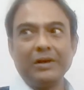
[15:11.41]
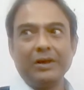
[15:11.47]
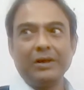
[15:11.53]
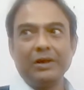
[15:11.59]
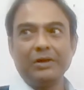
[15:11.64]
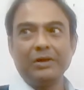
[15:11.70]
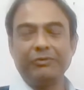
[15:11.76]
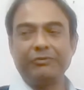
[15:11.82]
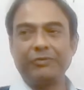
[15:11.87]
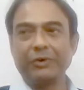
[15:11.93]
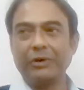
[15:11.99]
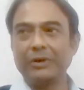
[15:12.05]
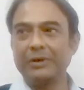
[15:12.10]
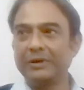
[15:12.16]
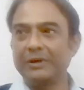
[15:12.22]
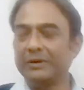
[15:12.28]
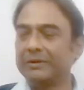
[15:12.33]
You
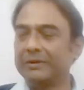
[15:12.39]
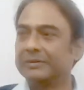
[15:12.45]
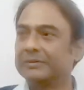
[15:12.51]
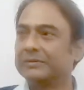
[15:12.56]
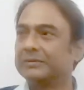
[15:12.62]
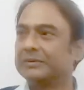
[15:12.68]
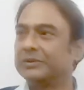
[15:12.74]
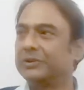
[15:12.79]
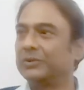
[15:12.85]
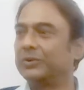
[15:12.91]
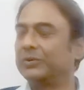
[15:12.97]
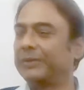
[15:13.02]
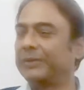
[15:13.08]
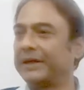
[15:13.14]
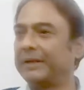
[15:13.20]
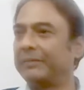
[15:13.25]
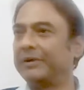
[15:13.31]
faltered, you
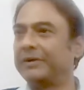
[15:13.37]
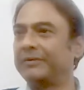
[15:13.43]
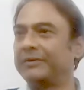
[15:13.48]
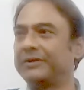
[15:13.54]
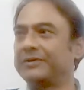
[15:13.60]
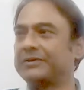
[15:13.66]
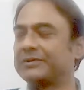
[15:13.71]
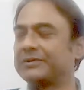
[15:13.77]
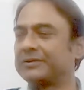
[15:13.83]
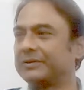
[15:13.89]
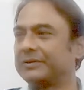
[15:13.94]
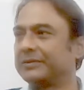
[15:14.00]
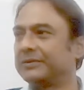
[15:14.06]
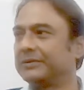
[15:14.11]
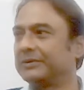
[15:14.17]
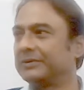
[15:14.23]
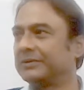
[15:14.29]
became nervous,
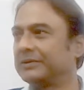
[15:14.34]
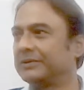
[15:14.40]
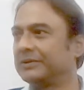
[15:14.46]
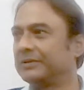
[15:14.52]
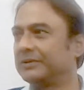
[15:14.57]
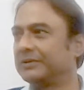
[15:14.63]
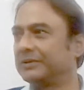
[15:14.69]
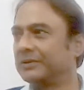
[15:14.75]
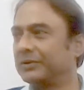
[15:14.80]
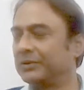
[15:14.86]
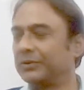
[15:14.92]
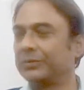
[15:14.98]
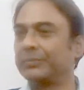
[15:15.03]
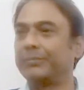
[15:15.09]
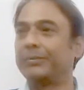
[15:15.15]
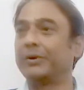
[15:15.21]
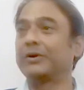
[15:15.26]

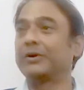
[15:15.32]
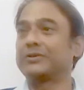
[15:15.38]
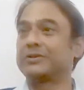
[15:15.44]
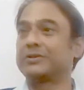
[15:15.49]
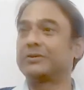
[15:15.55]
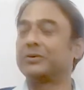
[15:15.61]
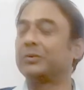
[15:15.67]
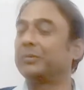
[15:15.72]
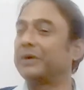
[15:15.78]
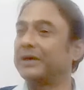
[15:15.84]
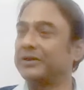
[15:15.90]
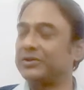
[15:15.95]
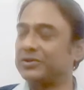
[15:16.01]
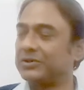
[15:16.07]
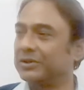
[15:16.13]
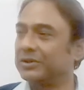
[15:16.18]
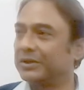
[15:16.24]
you paused too
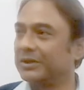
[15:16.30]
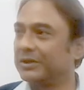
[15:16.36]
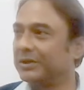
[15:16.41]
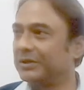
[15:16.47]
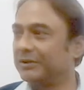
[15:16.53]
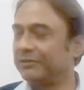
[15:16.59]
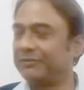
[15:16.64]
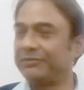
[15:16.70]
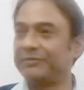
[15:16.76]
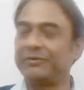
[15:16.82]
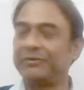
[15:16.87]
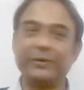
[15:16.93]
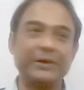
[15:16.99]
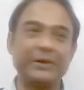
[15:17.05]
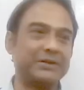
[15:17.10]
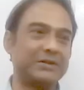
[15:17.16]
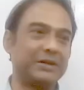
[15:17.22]
much, your
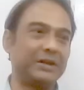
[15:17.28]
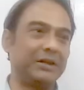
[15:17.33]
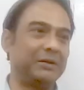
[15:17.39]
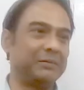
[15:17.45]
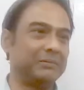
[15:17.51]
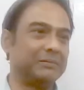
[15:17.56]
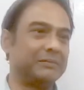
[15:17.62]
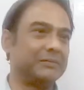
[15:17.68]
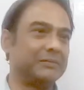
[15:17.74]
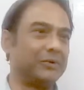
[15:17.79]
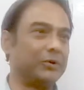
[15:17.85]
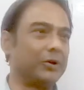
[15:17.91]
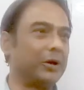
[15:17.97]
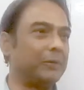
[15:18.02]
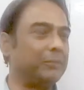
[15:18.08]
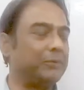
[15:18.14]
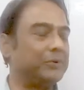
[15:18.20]
fluency
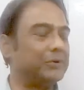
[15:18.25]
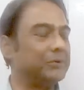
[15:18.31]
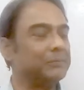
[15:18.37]
dropped,